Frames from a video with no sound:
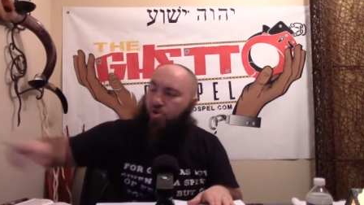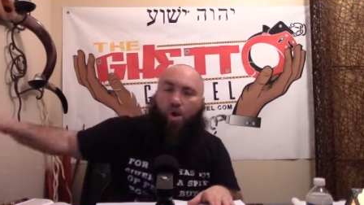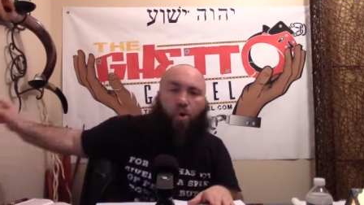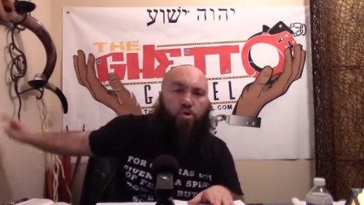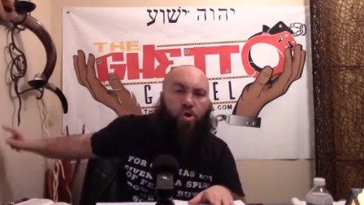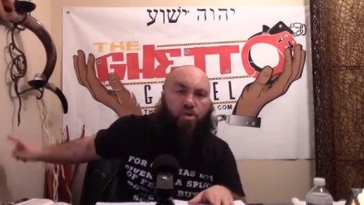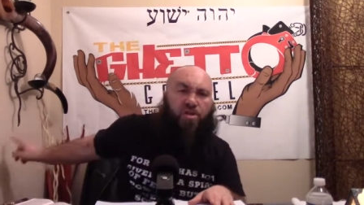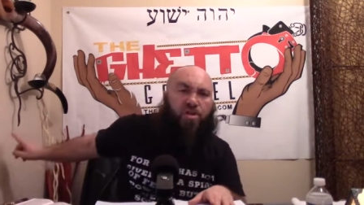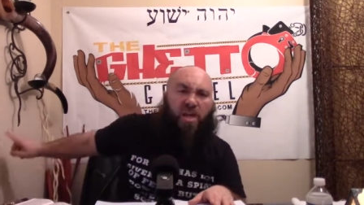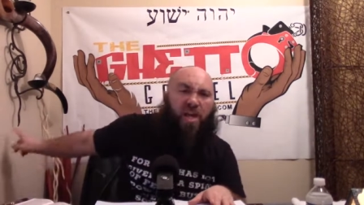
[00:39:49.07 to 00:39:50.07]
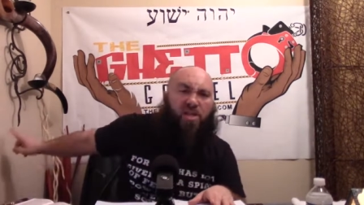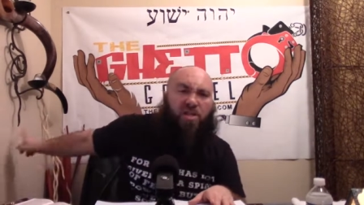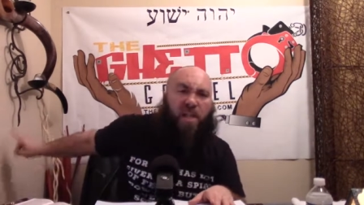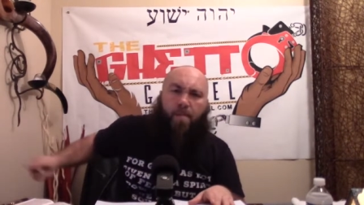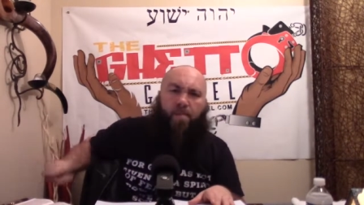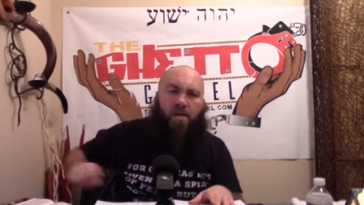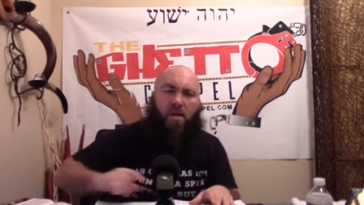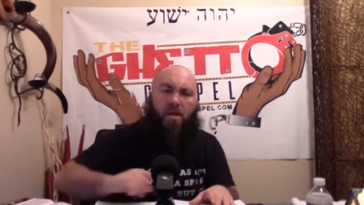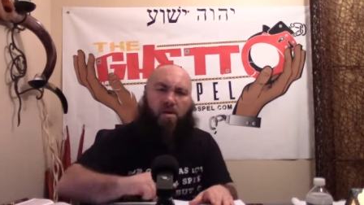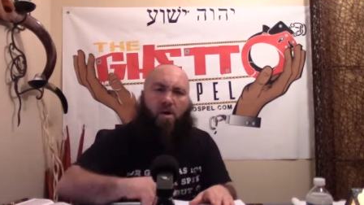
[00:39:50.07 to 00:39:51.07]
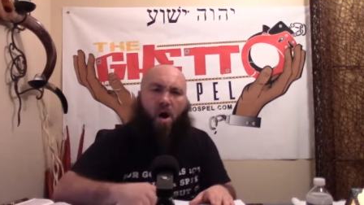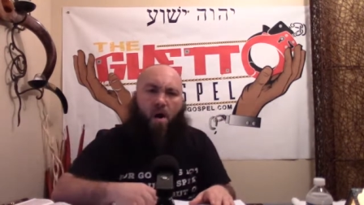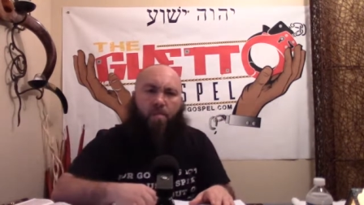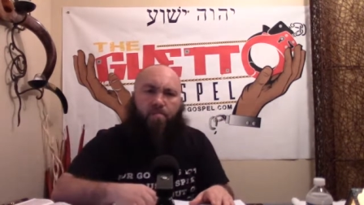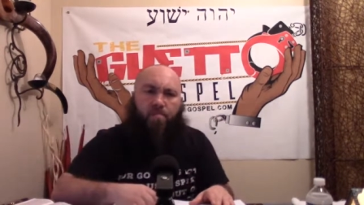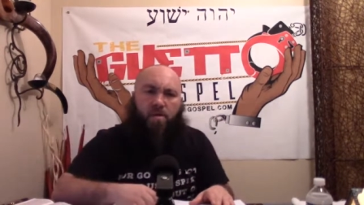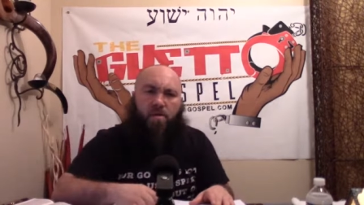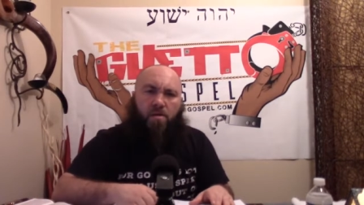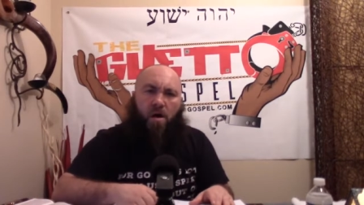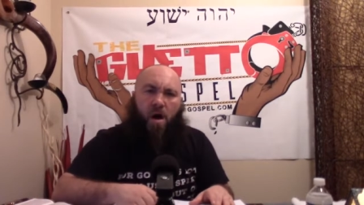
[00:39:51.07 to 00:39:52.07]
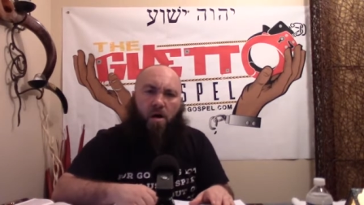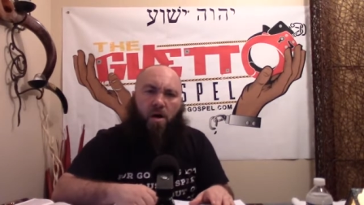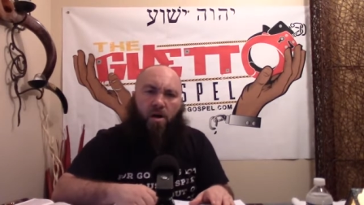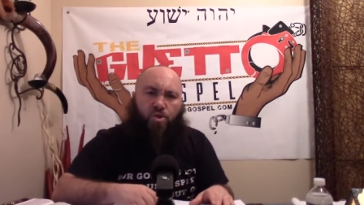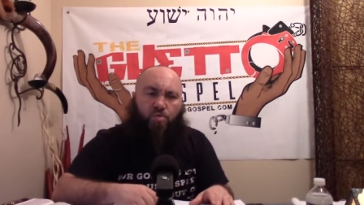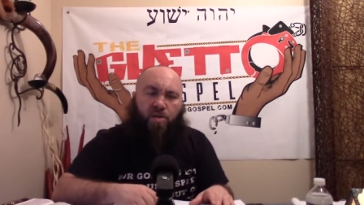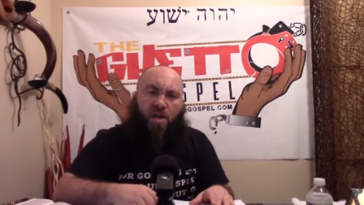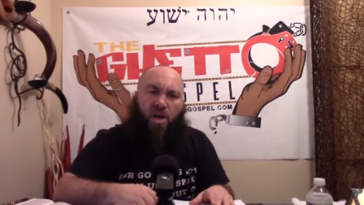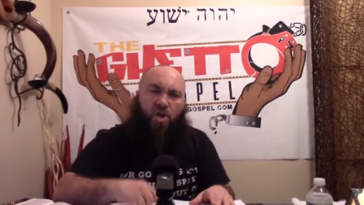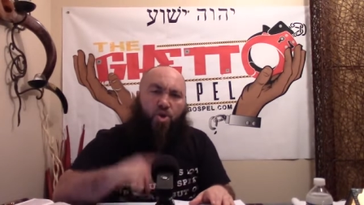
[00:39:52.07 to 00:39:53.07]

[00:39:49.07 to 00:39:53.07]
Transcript: Don't look to the Islamic um, uh, countries.